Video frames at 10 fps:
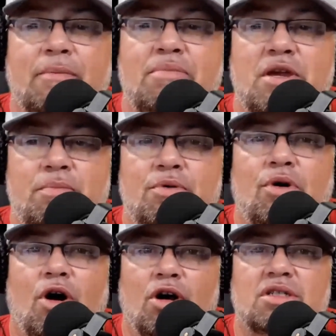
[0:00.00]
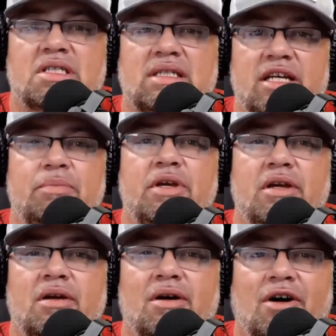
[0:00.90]
that people are
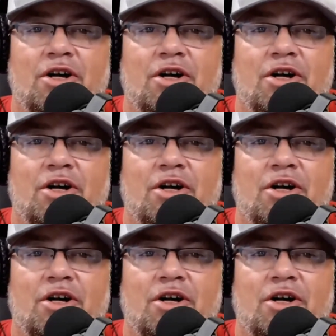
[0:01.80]
sleeping